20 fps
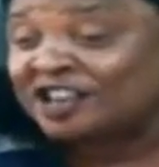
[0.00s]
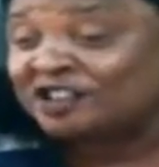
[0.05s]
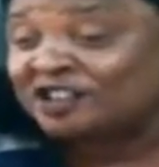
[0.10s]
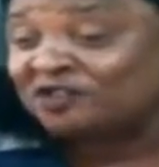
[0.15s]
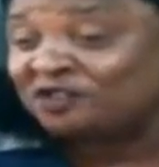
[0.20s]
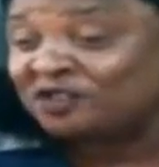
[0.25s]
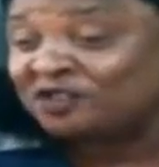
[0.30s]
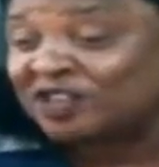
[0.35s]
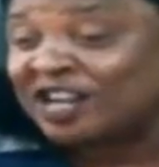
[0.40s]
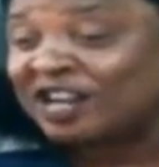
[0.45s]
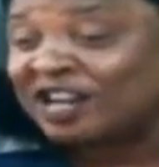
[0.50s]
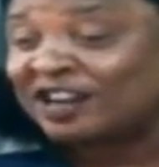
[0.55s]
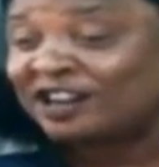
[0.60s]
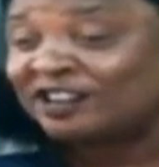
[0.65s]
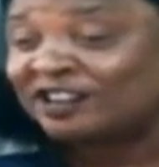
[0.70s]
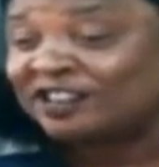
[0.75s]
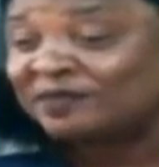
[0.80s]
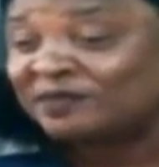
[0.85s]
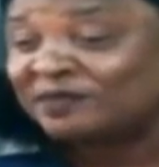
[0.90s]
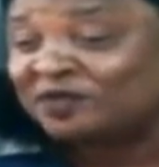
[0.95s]
You don't allow
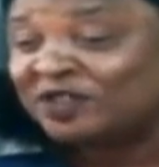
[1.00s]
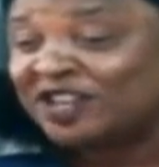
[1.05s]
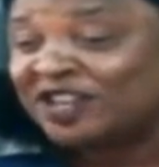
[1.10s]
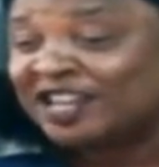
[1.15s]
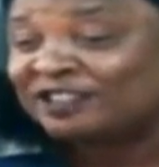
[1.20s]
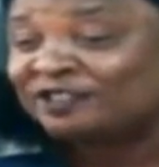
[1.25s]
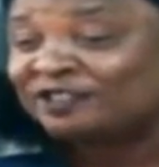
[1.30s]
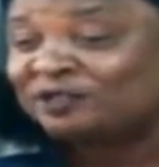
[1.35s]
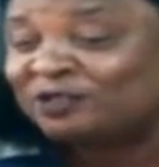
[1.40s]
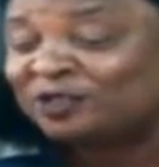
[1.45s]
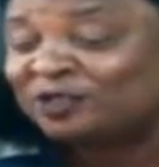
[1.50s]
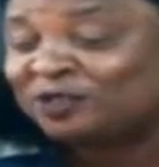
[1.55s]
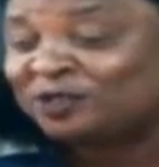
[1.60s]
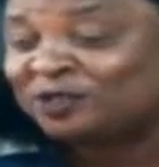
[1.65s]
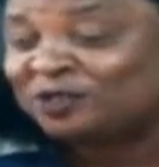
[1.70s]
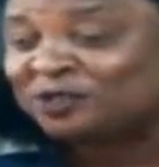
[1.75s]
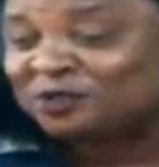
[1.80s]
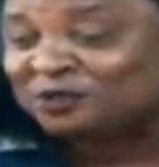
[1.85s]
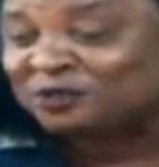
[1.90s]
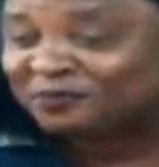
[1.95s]
him to get close to
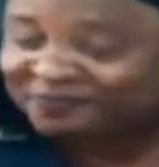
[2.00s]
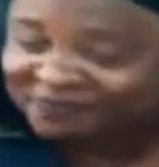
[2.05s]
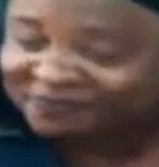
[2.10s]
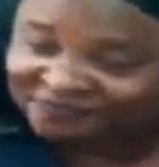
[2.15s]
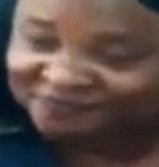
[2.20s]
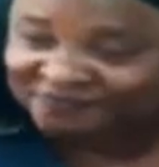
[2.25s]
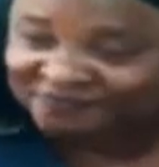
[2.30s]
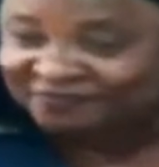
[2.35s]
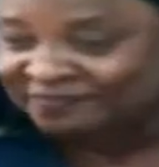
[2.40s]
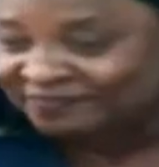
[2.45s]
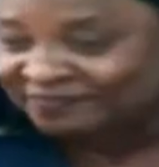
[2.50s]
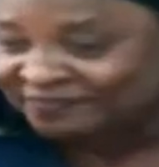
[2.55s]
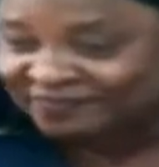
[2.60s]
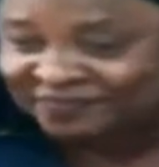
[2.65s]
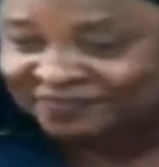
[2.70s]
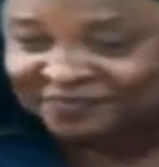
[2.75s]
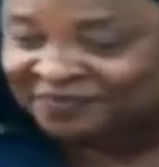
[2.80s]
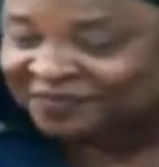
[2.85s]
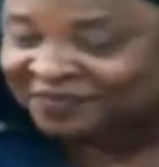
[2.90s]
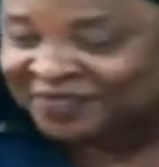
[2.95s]
you.
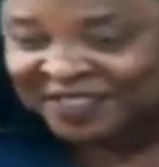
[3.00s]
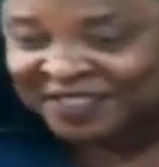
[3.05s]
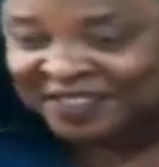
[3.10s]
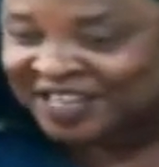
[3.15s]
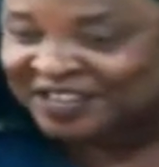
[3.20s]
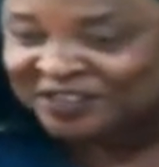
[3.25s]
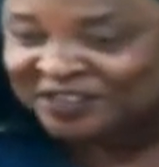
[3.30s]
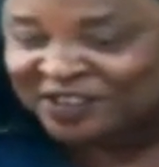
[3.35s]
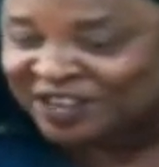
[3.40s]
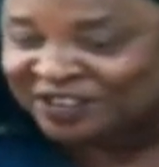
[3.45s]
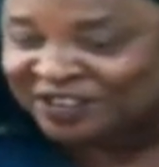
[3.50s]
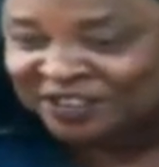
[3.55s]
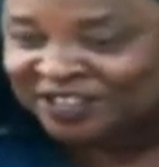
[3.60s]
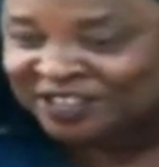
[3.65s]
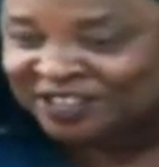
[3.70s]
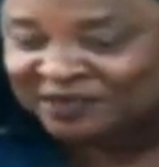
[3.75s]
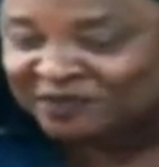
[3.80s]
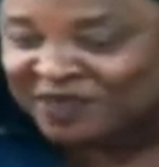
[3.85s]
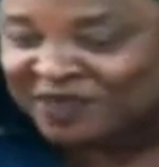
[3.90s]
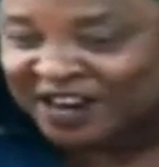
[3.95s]
Then you are not
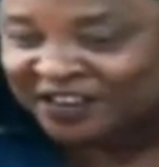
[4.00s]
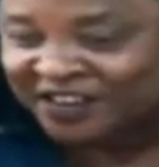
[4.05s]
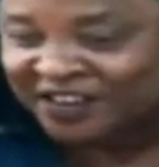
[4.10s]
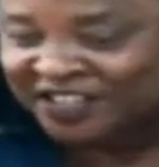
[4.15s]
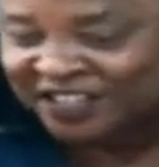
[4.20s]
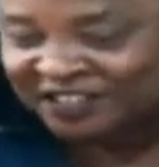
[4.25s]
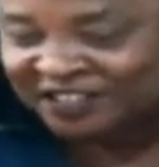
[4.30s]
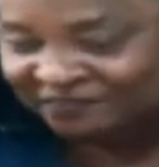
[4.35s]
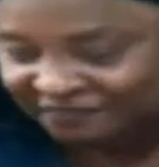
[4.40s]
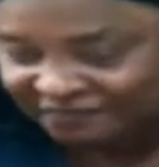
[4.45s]
in marriage.